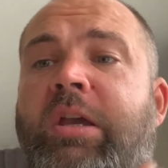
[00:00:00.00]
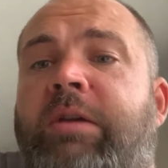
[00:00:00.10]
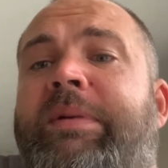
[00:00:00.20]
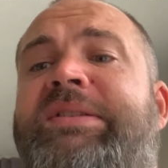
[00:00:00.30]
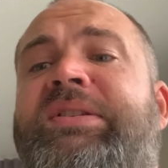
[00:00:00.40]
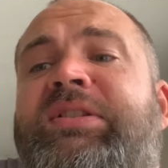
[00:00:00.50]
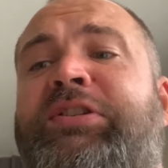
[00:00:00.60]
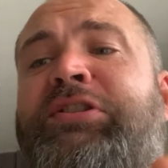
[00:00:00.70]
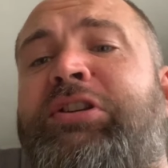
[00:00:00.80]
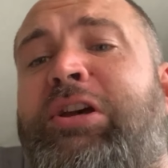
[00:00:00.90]
committed to
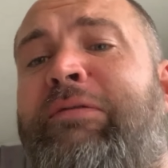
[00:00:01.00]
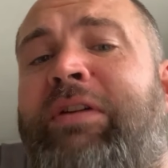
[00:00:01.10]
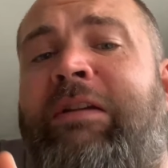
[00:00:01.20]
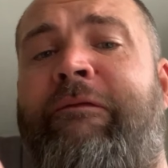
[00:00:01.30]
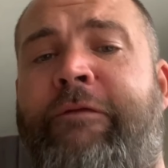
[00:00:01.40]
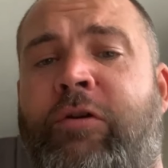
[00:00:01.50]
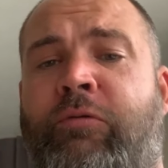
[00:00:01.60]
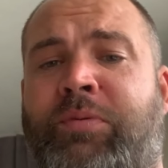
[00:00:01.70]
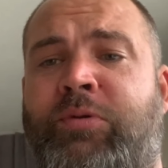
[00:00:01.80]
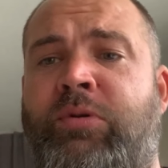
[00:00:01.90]
serving
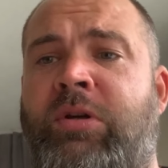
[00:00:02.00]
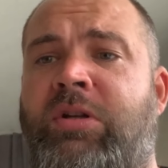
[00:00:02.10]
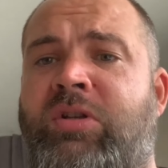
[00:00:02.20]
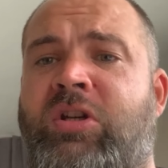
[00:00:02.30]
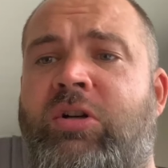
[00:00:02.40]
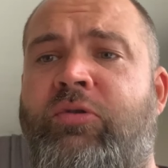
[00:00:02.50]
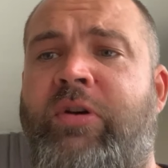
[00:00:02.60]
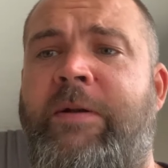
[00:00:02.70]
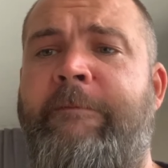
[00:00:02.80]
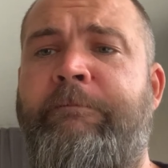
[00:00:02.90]
vulnerable
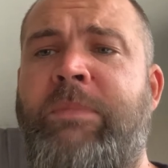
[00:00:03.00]
children.